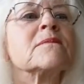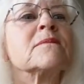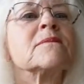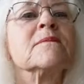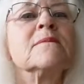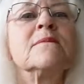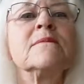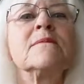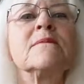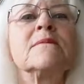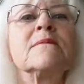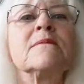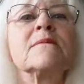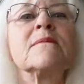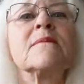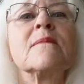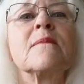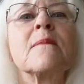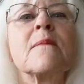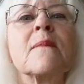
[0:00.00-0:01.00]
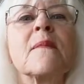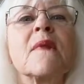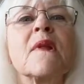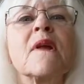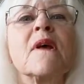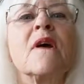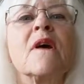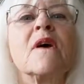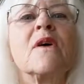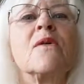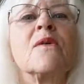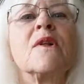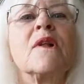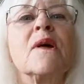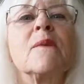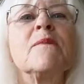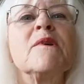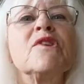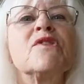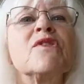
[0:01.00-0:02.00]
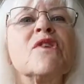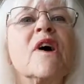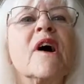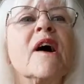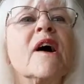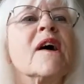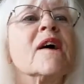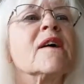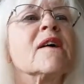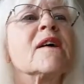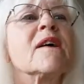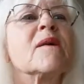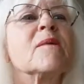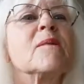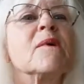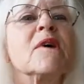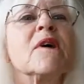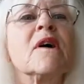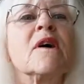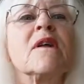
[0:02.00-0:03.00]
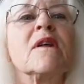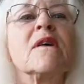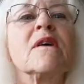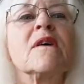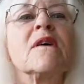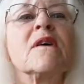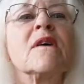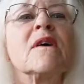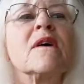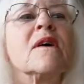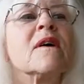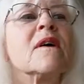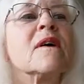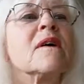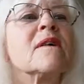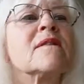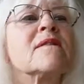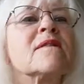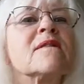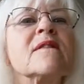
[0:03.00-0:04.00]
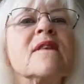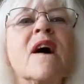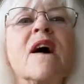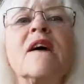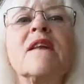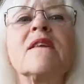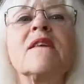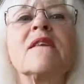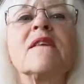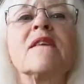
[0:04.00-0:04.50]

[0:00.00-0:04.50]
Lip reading: Well, let me try. Come on. It's not...